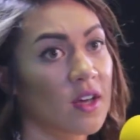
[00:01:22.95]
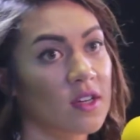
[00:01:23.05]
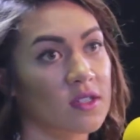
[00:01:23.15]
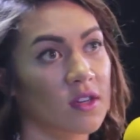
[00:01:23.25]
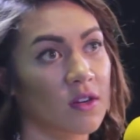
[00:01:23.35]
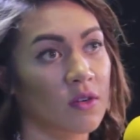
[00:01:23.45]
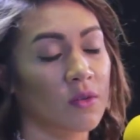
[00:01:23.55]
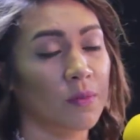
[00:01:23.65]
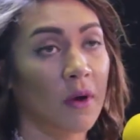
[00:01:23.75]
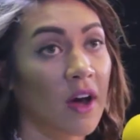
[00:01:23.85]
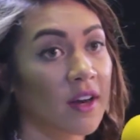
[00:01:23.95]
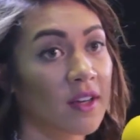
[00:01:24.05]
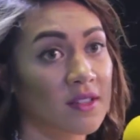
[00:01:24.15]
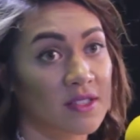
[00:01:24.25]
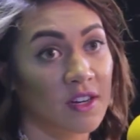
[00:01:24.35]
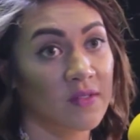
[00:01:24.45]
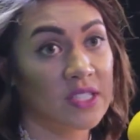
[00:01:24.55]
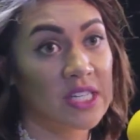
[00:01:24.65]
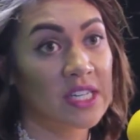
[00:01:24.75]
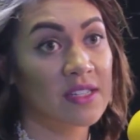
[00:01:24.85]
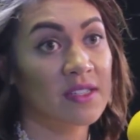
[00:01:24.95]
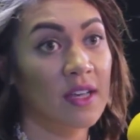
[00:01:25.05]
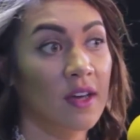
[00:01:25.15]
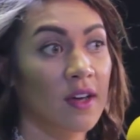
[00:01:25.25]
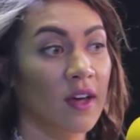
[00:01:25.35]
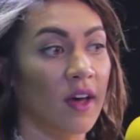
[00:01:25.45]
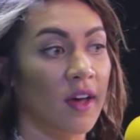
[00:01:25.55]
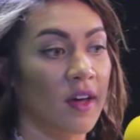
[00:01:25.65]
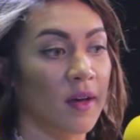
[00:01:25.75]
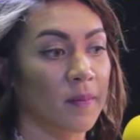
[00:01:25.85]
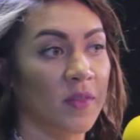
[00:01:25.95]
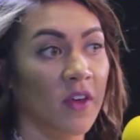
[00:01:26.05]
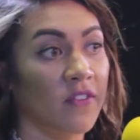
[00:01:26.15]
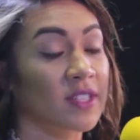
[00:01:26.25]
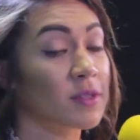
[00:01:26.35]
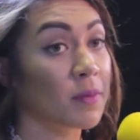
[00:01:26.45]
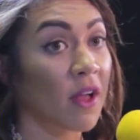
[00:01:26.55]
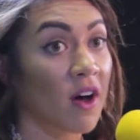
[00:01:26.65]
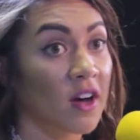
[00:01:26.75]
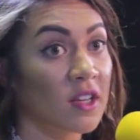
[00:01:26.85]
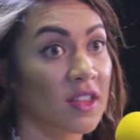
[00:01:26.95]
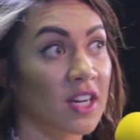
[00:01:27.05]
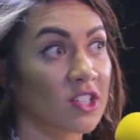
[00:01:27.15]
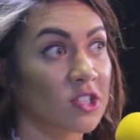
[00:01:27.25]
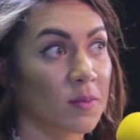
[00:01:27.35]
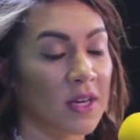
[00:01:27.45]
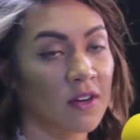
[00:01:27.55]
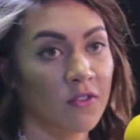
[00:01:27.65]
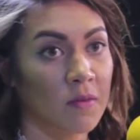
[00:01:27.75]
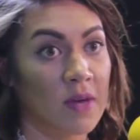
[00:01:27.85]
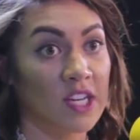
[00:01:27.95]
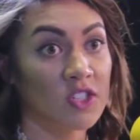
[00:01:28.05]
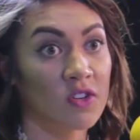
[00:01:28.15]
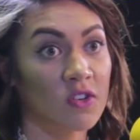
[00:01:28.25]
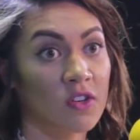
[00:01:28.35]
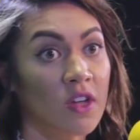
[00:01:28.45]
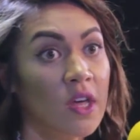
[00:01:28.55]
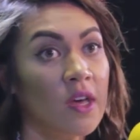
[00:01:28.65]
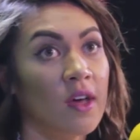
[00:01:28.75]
So products, services, if it's a blog, then it should be informational,